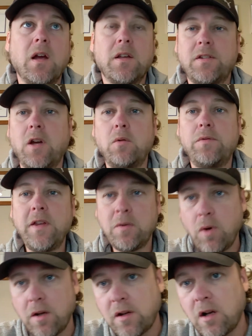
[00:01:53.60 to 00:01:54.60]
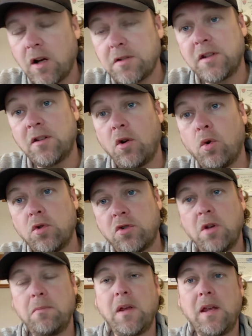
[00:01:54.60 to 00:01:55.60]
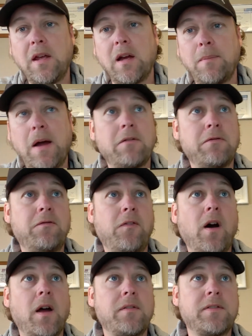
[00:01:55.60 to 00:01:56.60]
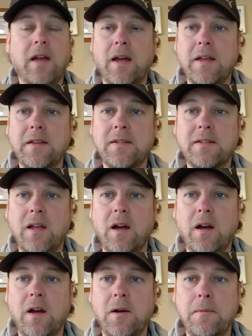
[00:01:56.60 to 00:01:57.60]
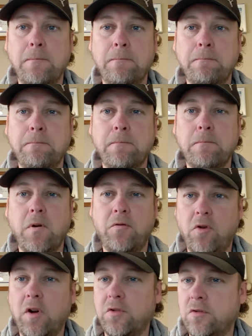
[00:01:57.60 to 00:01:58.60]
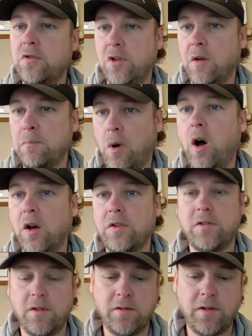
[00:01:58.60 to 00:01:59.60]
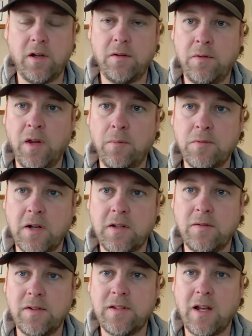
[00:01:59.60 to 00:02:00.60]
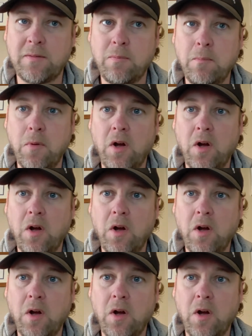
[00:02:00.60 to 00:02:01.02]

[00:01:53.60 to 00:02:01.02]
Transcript: So this one class in all took me about 5 days before I was, passed and the objective assessment.